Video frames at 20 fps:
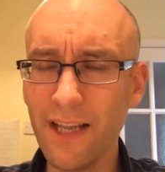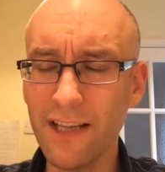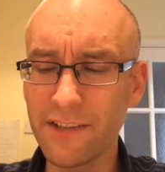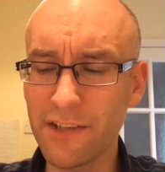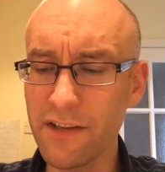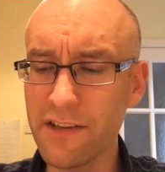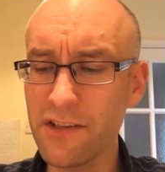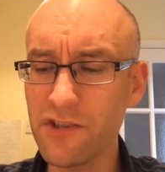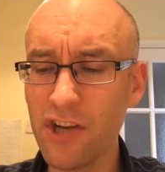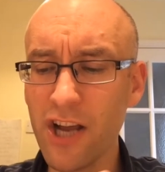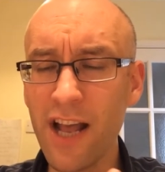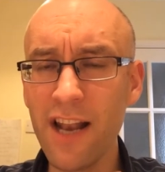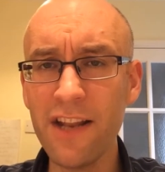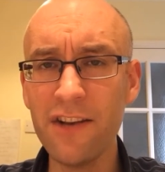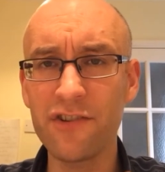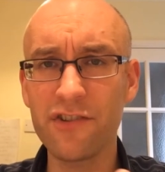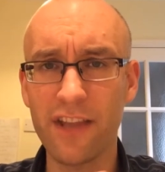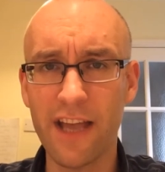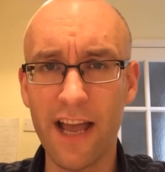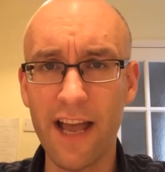And so there's a
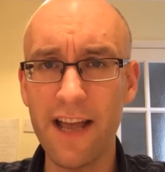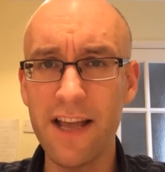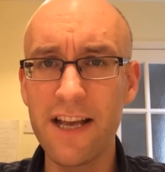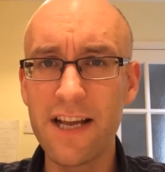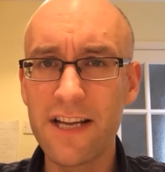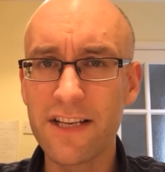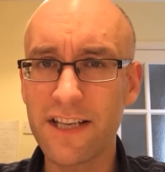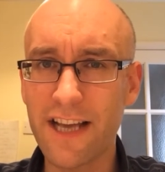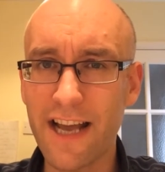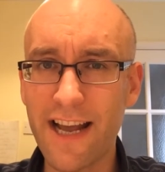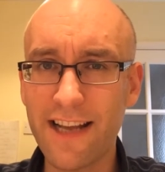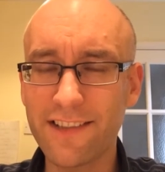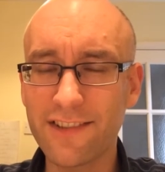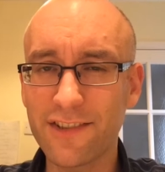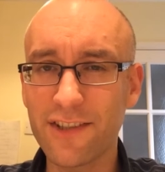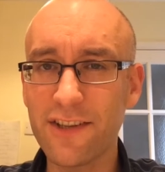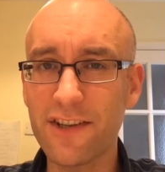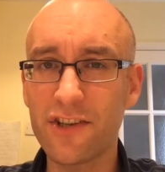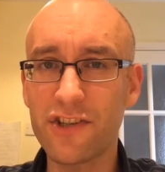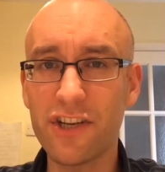challenge there to
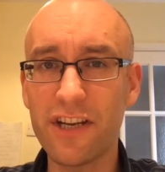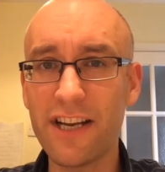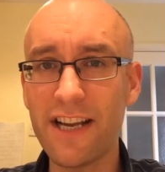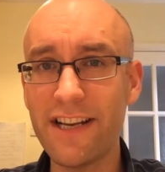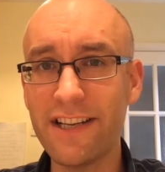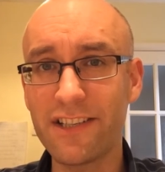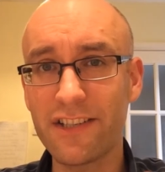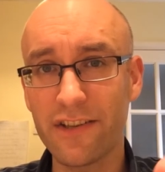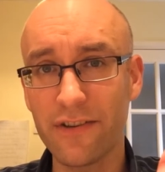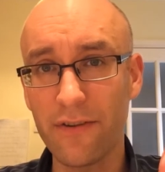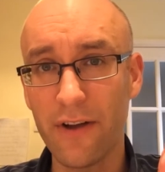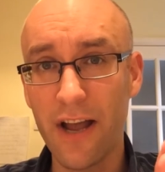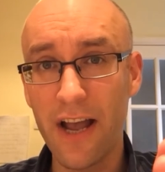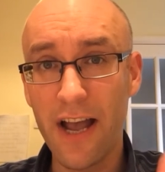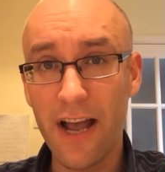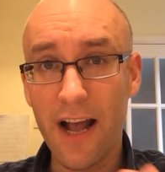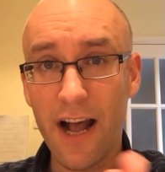Esther that she needs to